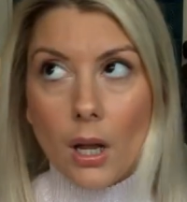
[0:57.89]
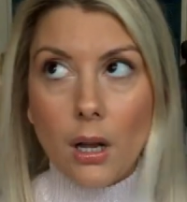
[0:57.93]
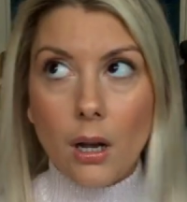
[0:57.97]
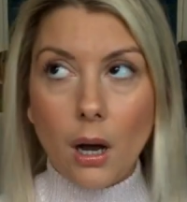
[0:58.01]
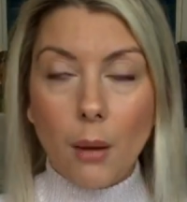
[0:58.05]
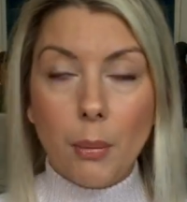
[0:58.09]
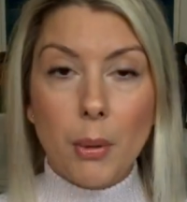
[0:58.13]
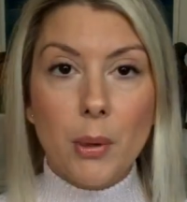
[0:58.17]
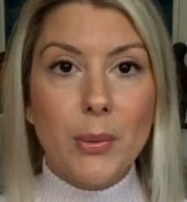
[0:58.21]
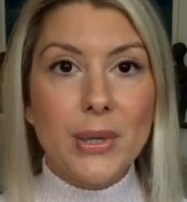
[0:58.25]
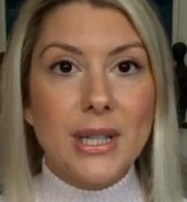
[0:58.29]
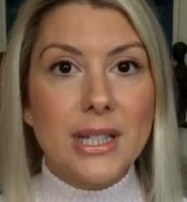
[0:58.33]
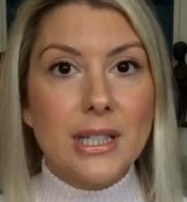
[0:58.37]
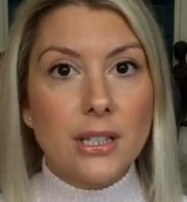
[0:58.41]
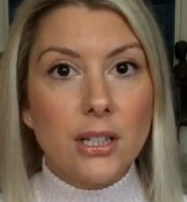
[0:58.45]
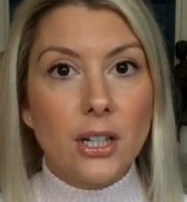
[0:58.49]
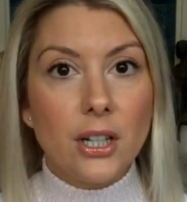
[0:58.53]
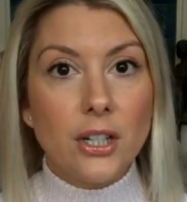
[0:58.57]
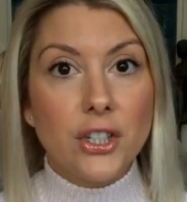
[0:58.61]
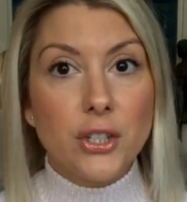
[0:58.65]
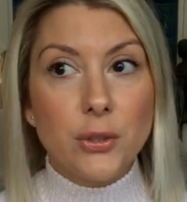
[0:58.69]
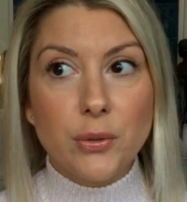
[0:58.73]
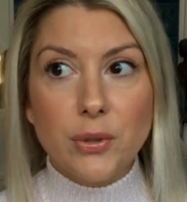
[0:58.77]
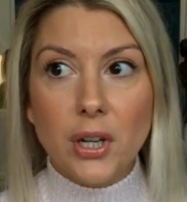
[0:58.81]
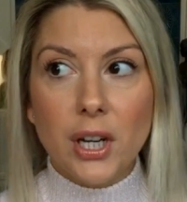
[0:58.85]
a couple of weeks
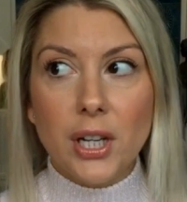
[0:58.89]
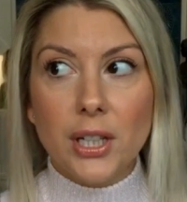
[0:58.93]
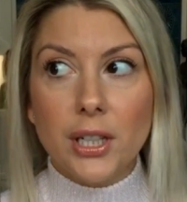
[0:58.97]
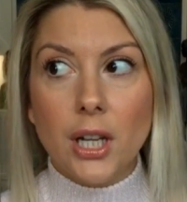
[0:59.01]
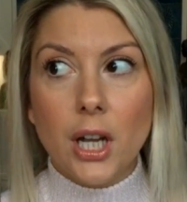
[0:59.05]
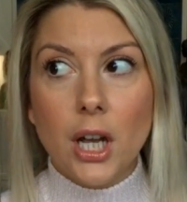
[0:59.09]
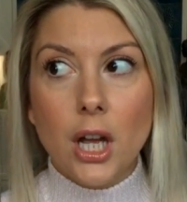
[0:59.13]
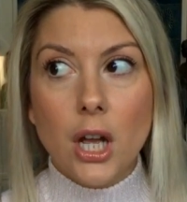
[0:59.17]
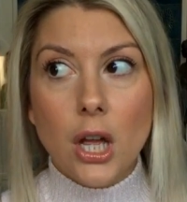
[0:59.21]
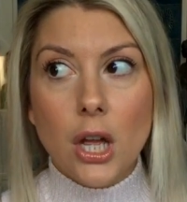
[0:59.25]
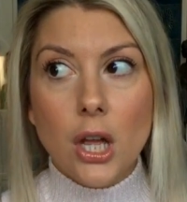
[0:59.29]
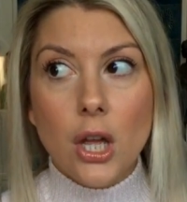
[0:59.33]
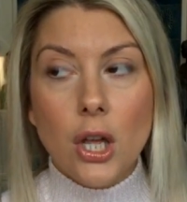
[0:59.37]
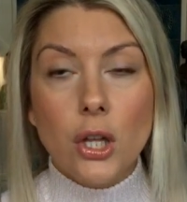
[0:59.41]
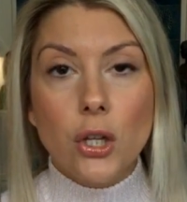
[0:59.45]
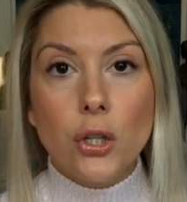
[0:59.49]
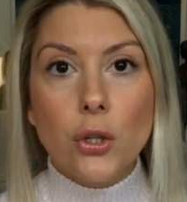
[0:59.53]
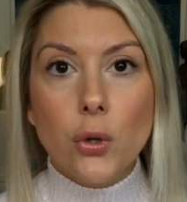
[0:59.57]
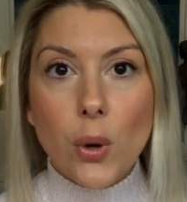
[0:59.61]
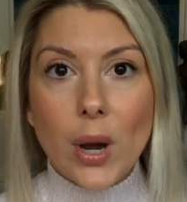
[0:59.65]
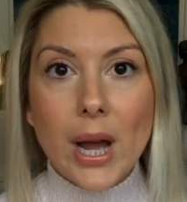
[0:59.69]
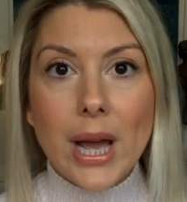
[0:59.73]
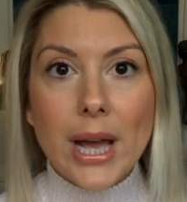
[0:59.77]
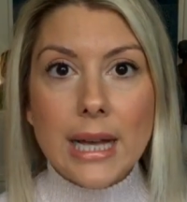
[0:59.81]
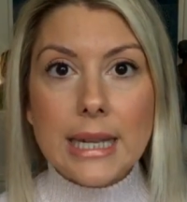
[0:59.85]
ago, she was like,
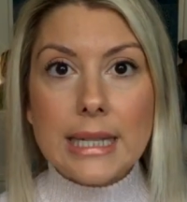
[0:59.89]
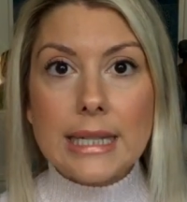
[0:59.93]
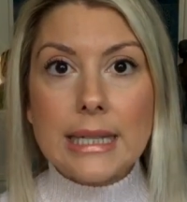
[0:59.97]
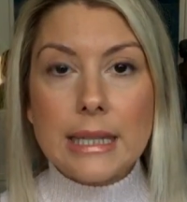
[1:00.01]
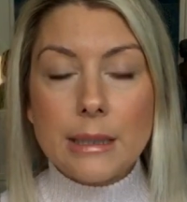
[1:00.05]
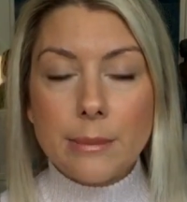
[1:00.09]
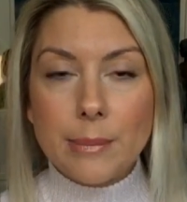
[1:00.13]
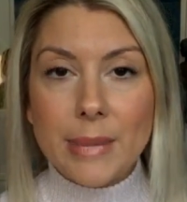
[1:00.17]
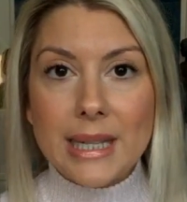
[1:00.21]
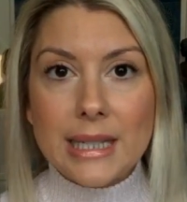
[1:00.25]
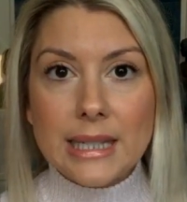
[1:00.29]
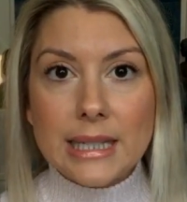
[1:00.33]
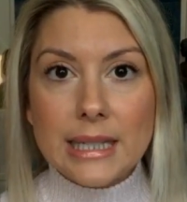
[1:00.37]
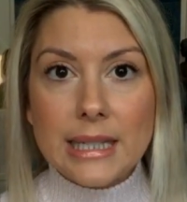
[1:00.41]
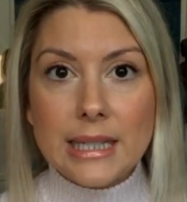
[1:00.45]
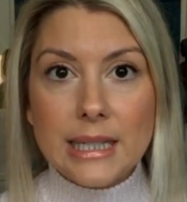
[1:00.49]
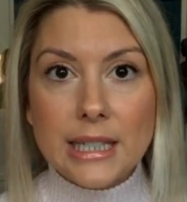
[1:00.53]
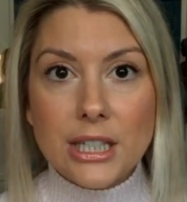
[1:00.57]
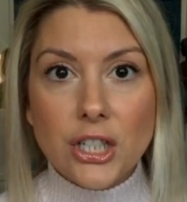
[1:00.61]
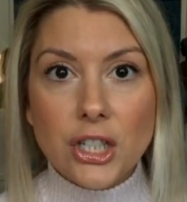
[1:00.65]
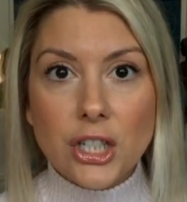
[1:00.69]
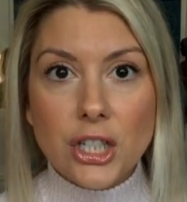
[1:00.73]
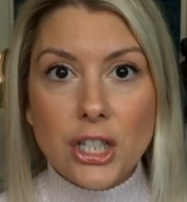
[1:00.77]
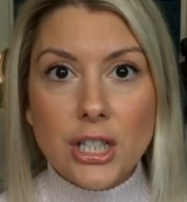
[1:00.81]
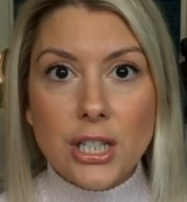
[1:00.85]
"Your hair's in the best
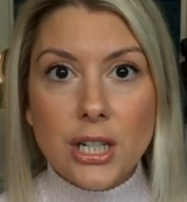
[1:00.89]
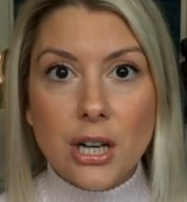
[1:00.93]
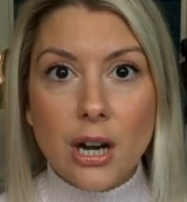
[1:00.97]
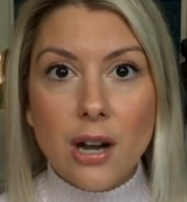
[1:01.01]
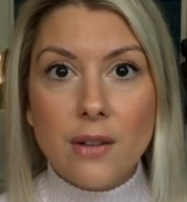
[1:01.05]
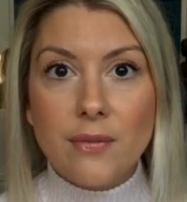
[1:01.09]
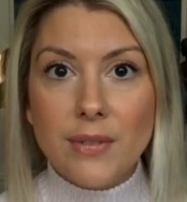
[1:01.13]
condition